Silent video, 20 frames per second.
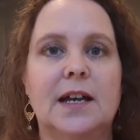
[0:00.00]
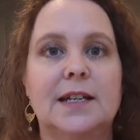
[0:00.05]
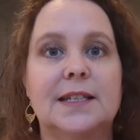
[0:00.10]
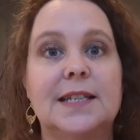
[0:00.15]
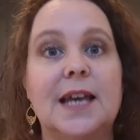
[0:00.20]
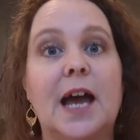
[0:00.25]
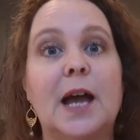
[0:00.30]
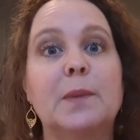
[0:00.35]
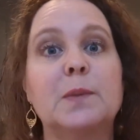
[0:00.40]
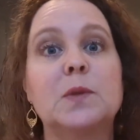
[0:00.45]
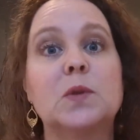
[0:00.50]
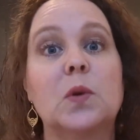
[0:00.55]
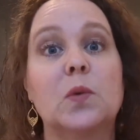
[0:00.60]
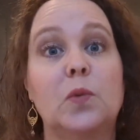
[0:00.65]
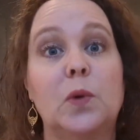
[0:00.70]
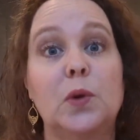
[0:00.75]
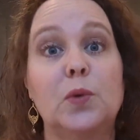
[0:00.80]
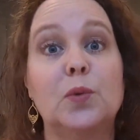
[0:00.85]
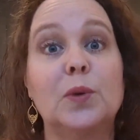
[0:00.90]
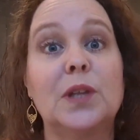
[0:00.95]
times when
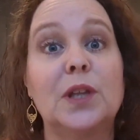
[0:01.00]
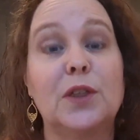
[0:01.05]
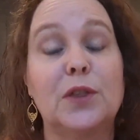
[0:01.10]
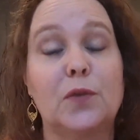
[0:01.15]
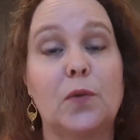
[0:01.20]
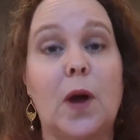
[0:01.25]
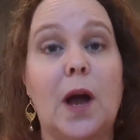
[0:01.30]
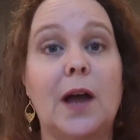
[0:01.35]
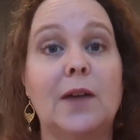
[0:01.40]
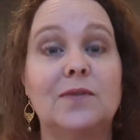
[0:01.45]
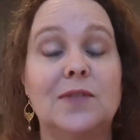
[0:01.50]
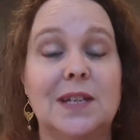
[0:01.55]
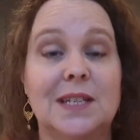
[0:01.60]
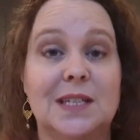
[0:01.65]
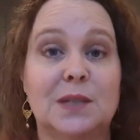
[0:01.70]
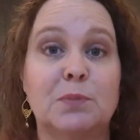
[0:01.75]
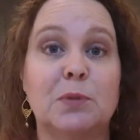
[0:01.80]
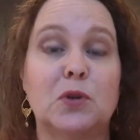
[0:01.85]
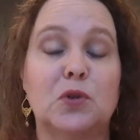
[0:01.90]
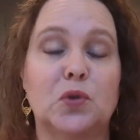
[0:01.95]
we really thrived as
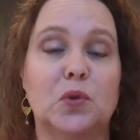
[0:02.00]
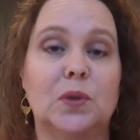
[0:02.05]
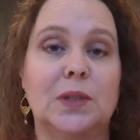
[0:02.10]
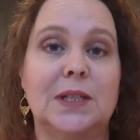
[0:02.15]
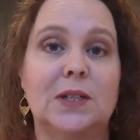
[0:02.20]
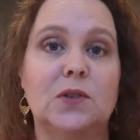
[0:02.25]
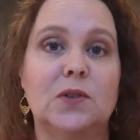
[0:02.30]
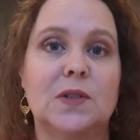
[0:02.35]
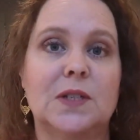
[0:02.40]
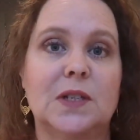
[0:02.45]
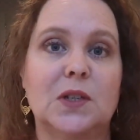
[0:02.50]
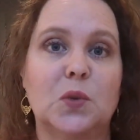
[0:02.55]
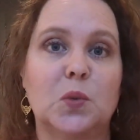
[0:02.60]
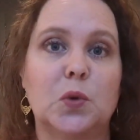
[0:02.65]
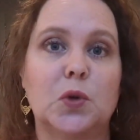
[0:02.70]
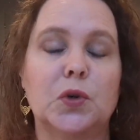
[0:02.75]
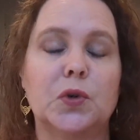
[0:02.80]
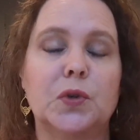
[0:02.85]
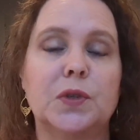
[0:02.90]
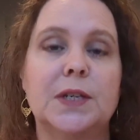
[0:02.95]
spiritual leaders in the
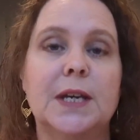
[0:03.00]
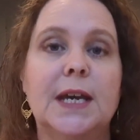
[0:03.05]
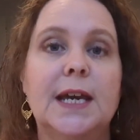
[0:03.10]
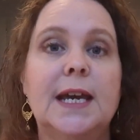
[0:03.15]
world.